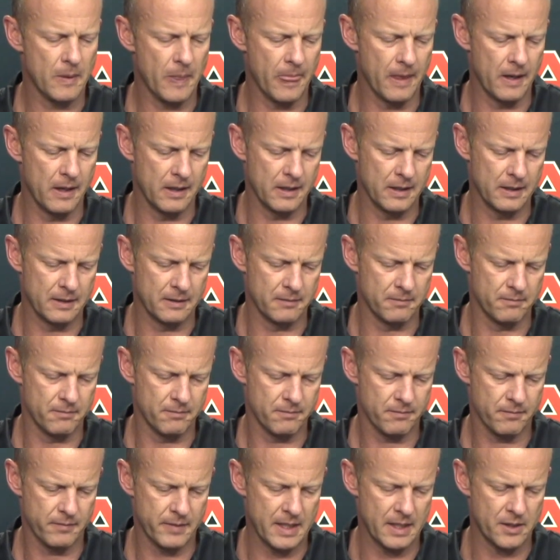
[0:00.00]
um,
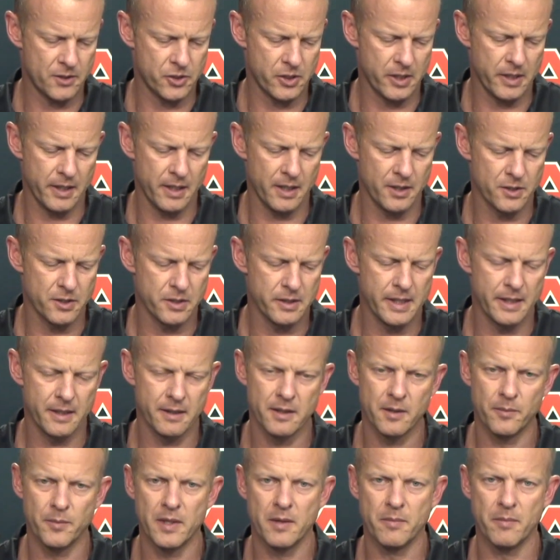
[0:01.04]
that change needed
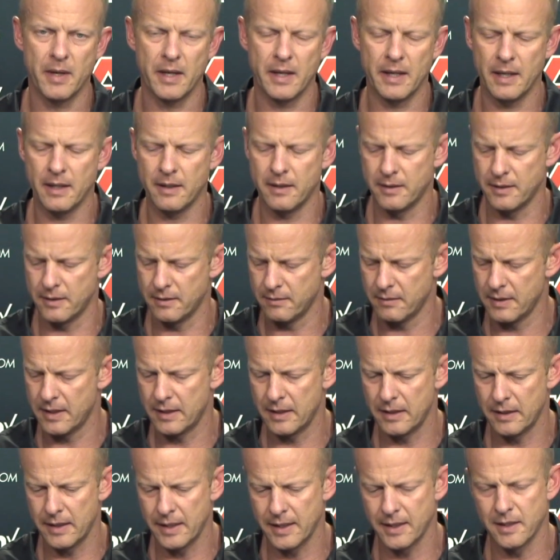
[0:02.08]
to be made, and, and
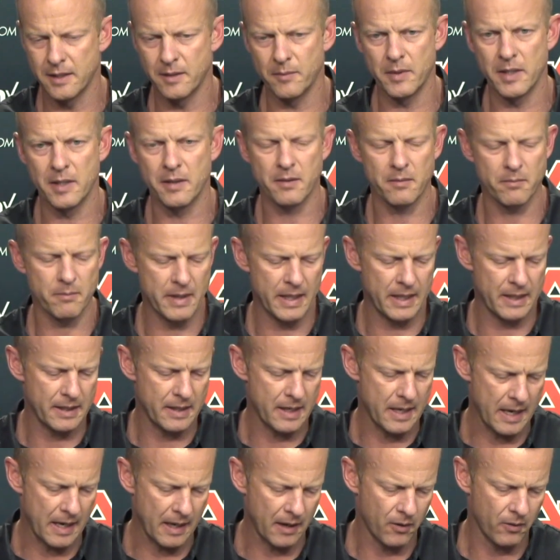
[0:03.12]
it needed to be made
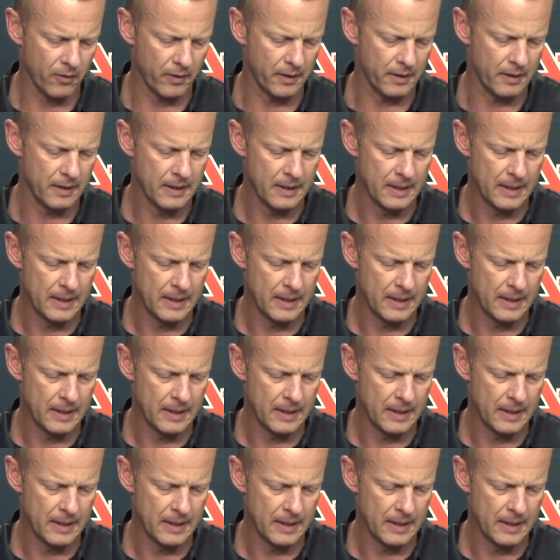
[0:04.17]
now, and